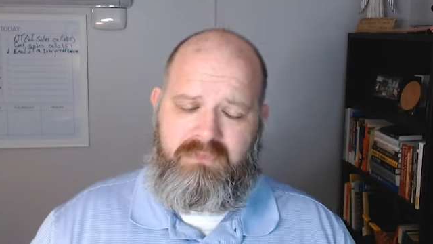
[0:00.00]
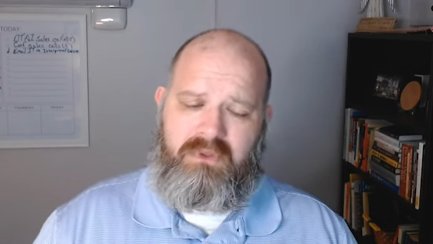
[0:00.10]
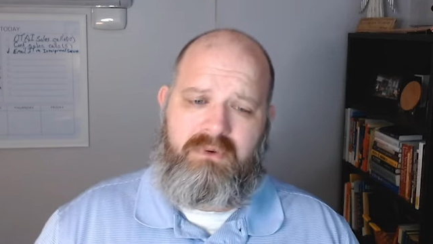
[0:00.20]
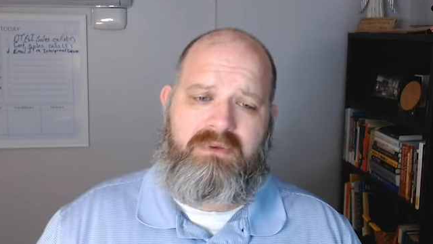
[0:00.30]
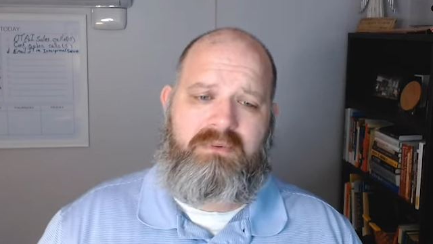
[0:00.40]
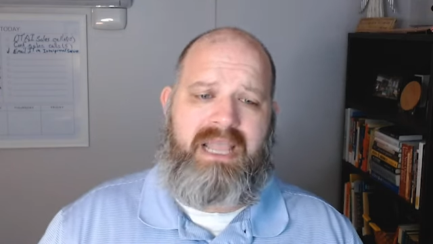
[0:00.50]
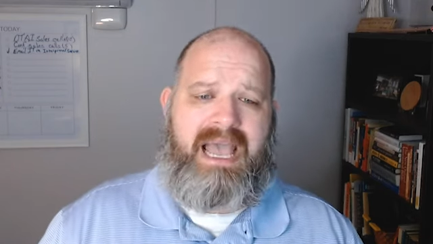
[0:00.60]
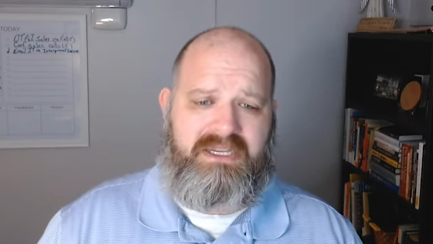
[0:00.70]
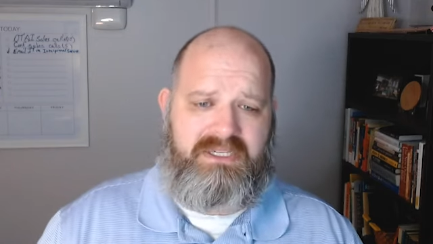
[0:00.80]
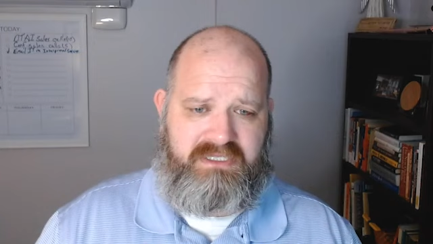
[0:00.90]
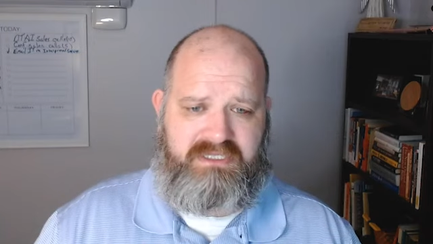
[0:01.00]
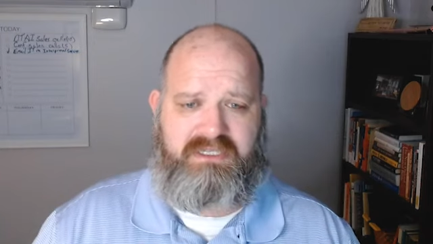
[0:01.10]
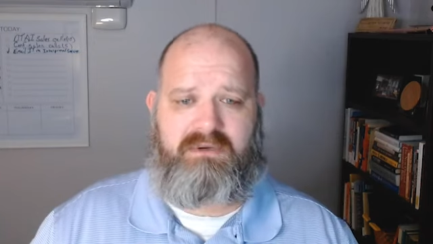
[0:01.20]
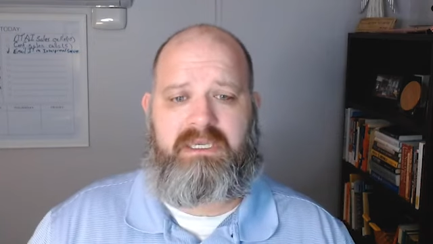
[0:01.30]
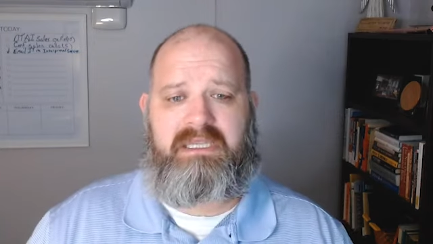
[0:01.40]
or the reactions
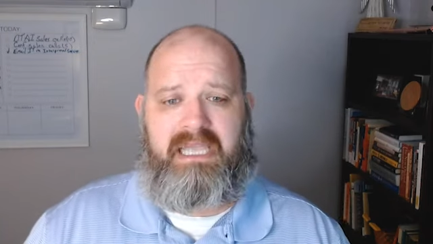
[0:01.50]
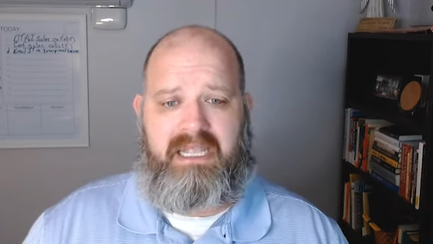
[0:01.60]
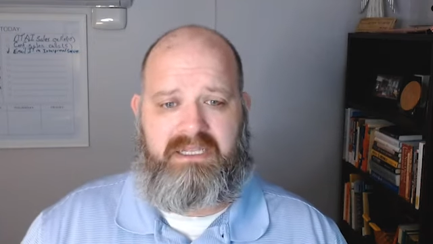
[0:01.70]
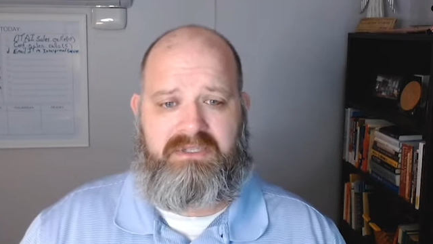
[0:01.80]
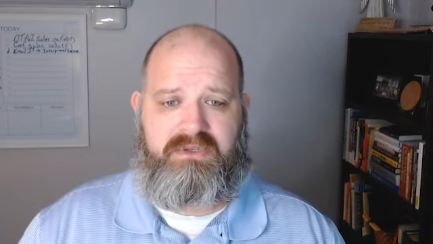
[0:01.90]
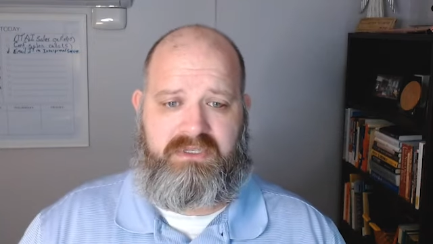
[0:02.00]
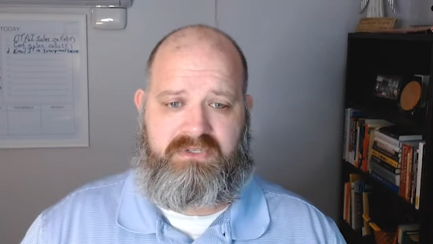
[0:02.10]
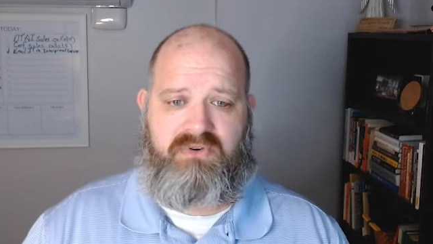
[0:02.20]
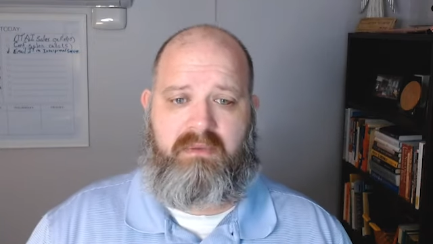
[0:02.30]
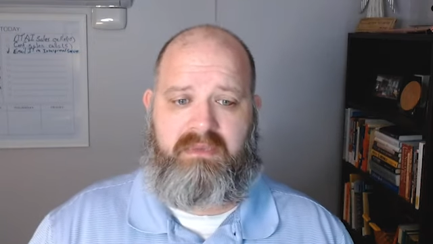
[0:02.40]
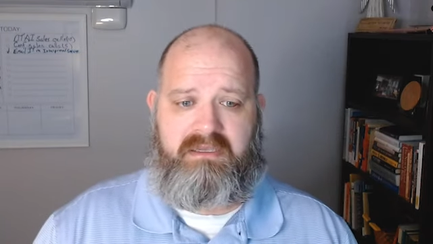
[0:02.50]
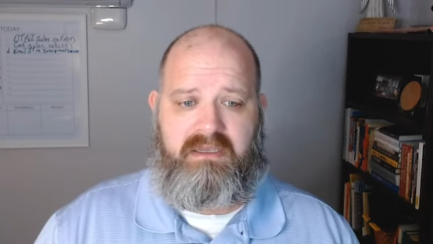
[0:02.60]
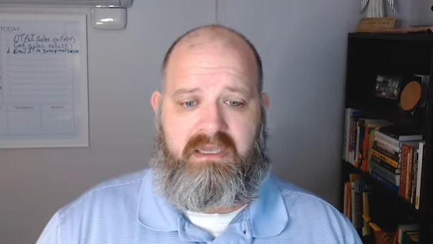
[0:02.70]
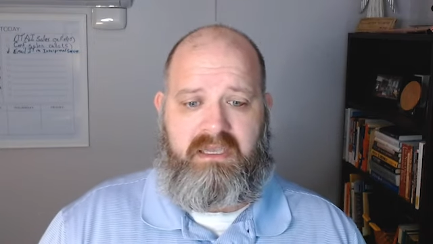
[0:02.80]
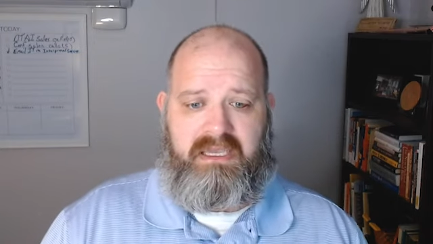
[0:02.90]
that are related to this trauma
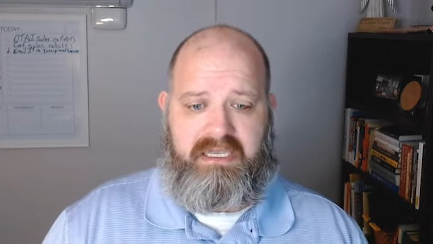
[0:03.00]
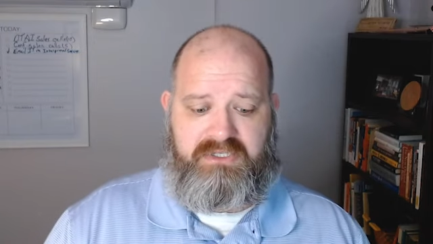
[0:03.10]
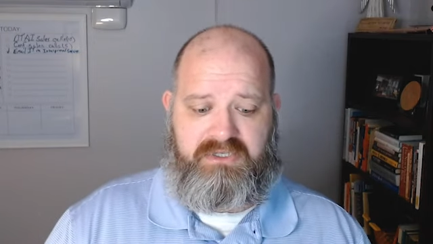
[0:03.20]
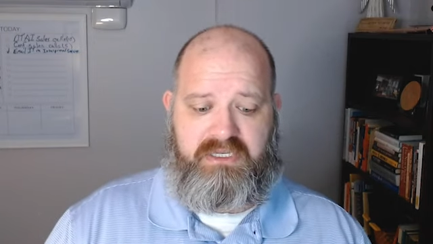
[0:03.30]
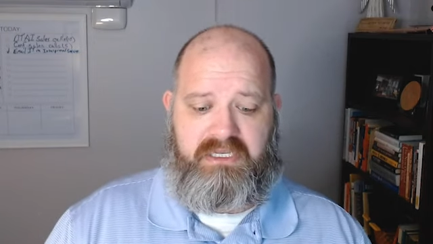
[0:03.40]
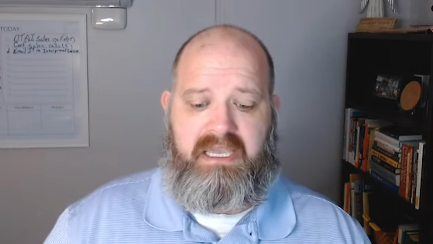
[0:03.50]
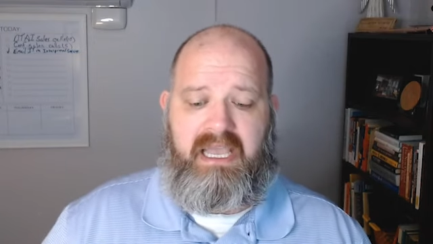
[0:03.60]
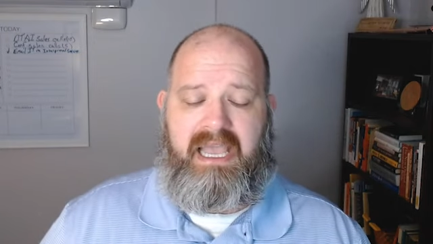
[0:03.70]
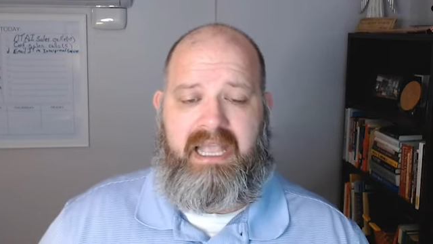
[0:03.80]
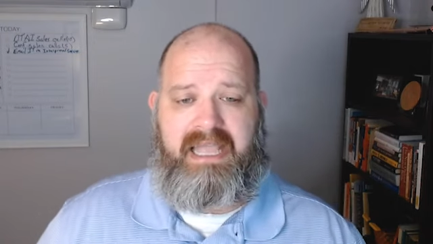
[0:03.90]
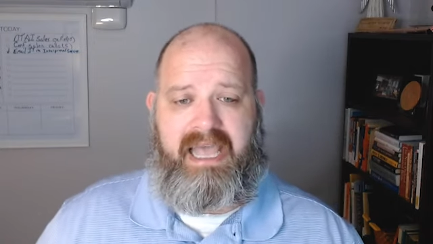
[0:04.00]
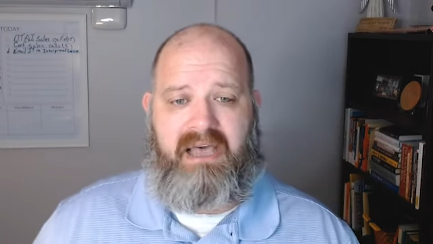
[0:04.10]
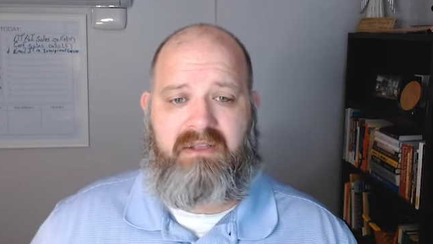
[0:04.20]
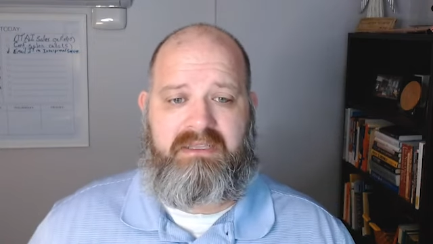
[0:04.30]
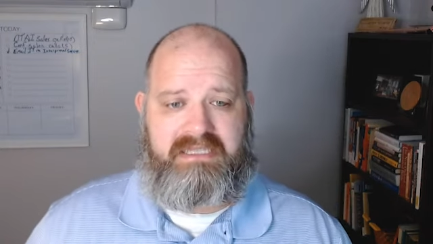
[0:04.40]
history? And
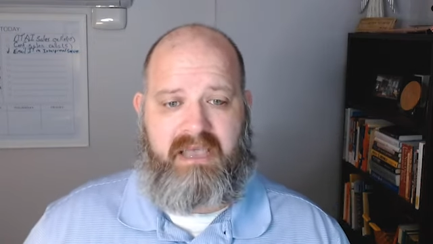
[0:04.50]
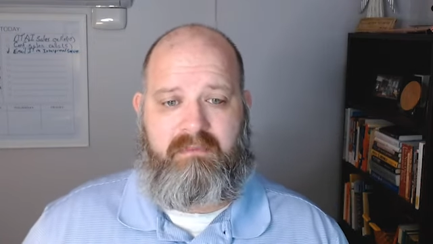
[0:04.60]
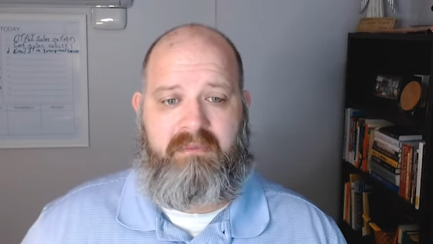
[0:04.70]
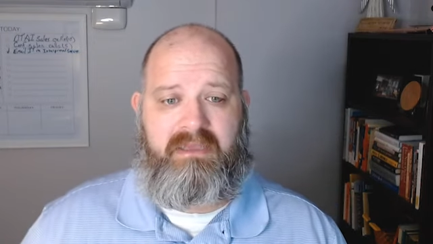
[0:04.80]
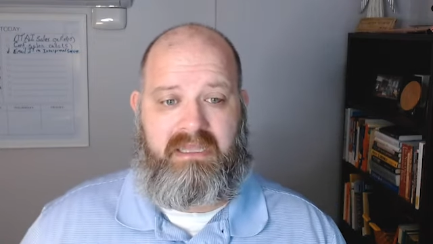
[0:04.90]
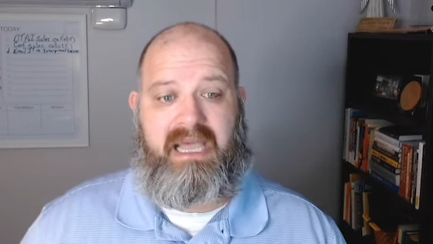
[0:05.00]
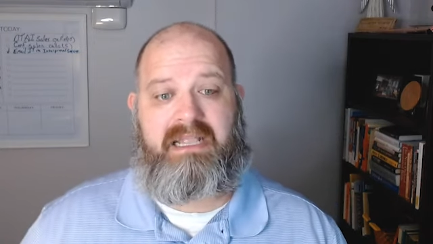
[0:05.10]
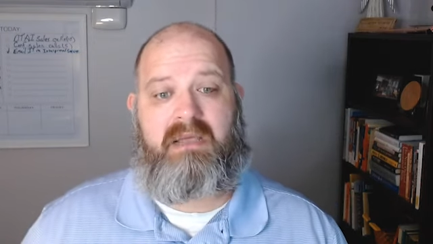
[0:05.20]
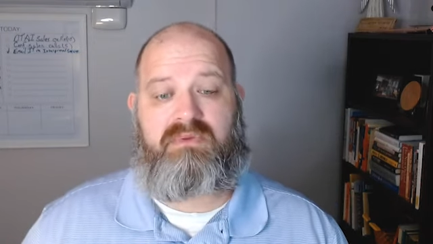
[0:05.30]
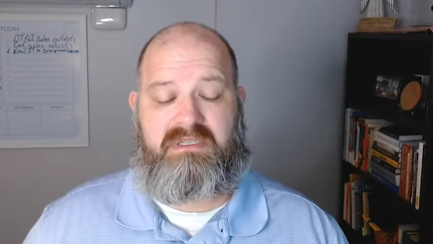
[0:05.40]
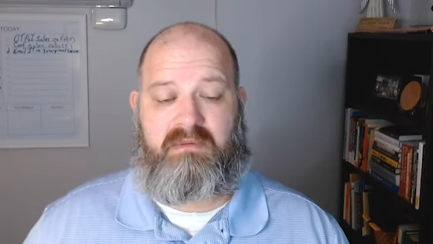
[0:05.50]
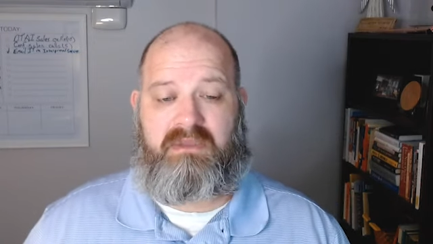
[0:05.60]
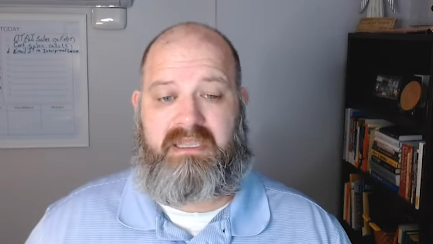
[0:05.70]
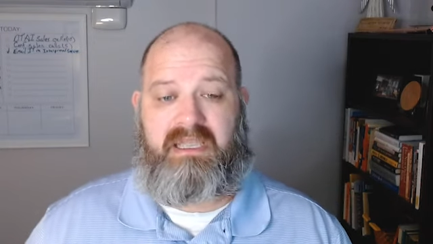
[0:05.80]
how does that maybe line up with some of the